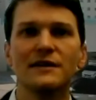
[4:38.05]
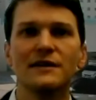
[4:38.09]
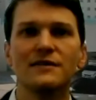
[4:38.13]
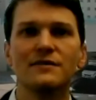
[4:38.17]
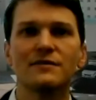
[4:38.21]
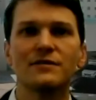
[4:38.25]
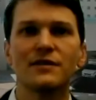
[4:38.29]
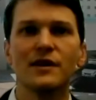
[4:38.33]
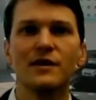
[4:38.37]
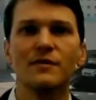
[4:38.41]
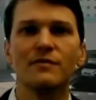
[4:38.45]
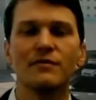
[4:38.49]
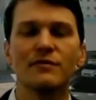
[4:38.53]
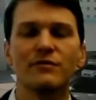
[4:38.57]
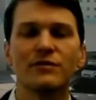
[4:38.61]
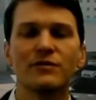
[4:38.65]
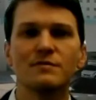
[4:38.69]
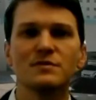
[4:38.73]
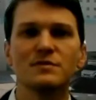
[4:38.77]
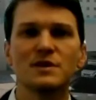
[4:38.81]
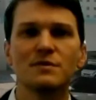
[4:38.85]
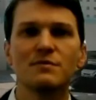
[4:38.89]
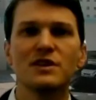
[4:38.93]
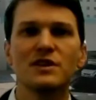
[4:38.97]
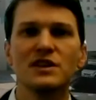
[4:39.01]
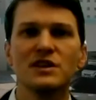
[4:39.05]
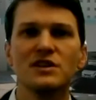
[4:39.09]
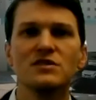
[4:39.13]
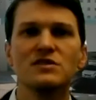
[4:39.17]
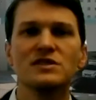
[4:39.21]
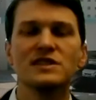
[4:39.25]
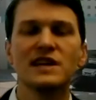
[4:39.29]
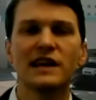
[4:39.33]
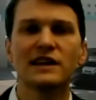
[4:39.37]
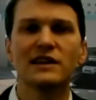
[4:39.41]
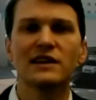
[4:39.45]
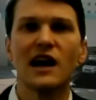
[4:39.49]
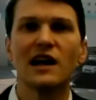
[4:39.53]
from some of the new
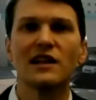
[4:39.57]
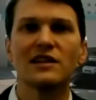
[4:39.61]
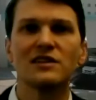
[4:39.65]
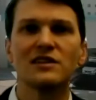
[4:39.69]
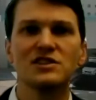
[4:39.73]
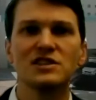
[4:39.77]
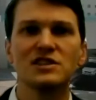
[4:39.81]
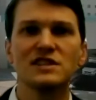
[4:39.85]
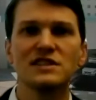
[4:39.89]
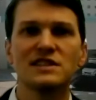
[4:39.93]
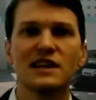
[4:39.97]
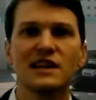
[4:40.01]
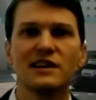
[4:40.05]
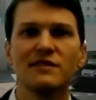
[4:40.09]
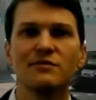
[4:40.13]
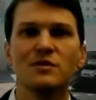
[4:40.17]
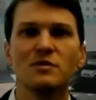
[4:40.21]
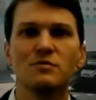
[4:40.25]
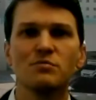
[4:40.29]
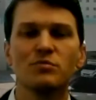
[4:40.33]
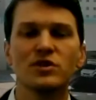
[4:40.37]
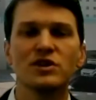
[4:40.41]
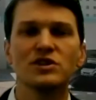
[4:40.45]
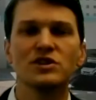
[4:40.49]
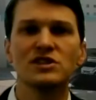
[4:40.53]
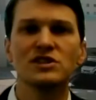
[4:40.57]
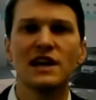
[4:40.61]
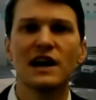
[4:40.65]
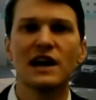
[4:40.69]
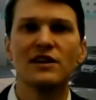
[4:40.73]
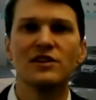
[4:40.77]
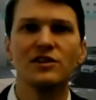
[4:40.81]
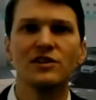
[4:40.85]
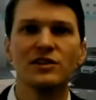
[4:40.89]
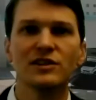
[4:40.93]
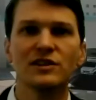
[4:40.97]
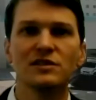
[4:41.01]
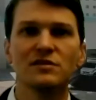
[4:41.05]
technologies that have been pushed out
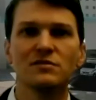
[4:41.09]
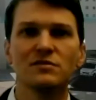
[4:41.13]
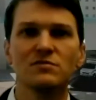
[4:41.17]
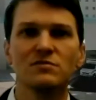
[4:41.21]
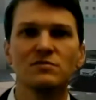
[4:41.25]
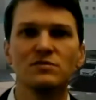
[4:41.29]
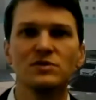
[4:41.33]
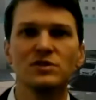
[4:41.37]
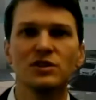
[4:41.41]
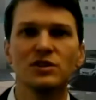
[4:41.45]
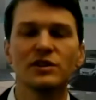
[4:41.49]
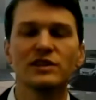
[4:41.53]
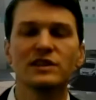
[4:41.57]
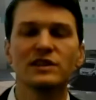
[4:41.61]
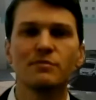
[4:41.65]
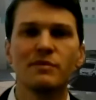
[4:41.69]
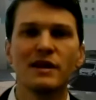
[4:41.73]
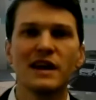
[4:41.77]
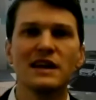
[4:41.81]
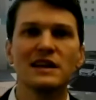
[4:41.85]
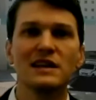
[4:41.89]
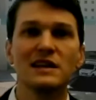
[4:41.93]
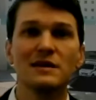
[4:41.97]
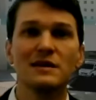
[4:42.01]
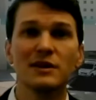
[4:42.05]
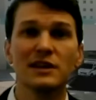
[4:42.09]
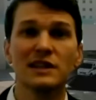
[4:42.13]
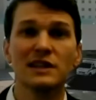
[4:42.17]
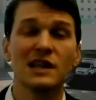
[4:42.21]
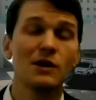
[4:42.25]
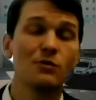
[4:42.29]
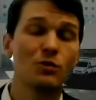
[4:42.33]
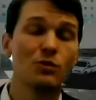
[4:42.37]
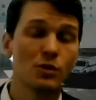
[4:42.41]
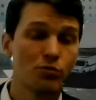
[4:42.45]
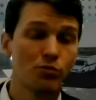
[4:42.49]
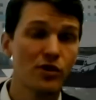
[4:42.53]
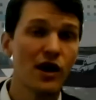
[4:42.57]
during the pandemic that
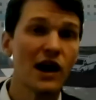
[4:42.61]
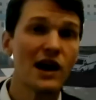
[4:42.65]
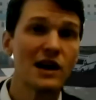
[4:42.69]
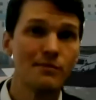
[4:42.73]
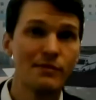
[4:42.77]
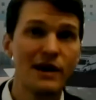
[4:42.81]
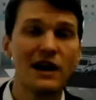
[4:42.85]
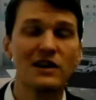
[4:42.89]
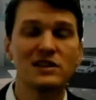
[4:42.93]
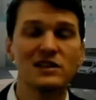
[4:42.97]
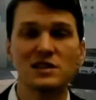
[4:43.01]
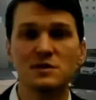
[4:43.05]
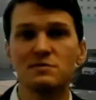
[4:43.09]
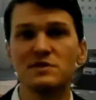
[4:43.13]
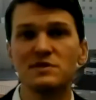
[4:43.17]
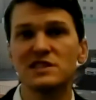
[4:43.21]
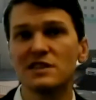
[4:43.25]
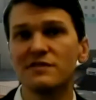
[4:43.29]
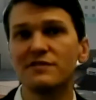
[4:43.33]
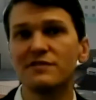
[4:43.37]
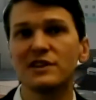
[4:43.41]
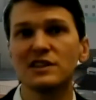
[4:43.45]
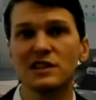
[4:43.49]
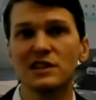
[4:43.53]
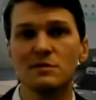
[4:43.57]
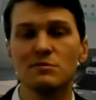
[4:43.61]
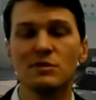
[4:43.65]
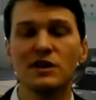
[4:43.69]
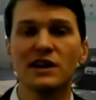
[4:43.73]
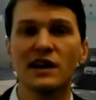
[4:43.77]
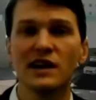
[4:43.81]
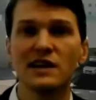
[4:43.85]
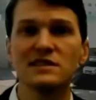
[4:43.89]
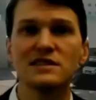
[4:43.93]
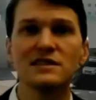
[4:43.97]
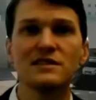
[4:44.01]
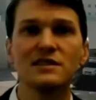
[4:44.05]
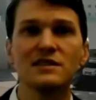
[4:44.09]
were brought about specifically
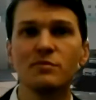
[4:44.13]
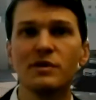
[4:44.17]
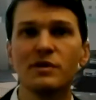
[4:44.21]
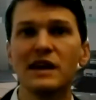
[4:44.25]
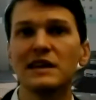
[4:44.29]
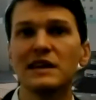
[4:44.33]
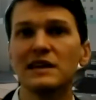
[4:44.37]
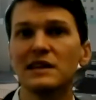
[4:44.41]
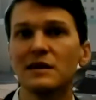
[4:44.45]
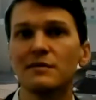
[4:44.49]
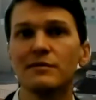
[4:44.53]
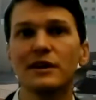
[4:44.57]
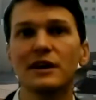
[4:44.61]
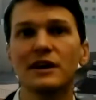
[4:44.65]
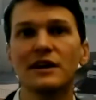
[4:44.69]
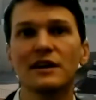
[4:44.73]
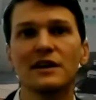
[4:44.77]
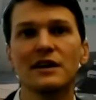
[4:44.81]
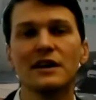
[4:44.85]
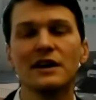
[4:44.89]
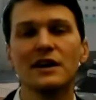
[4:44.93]
because of the pandemic.